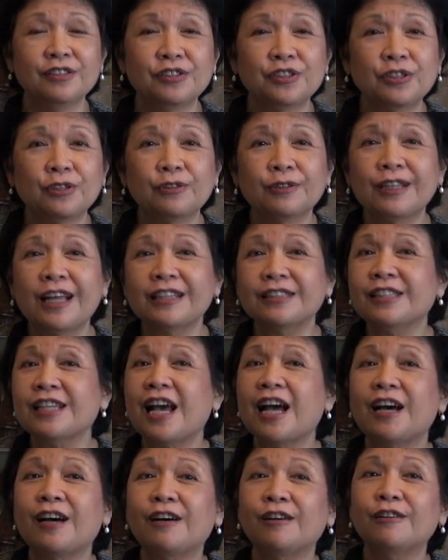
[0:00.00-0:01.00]
So that's
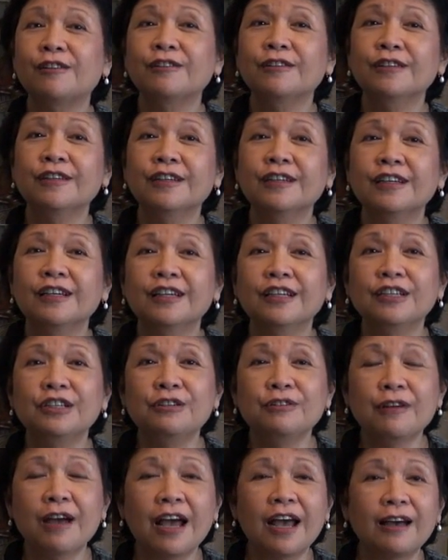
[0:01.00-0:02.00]
how
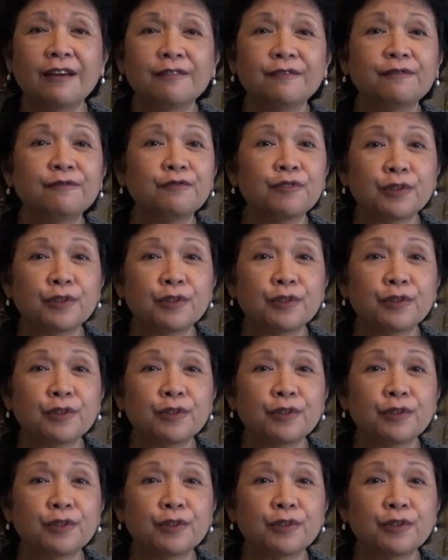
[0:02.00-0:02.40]
you have,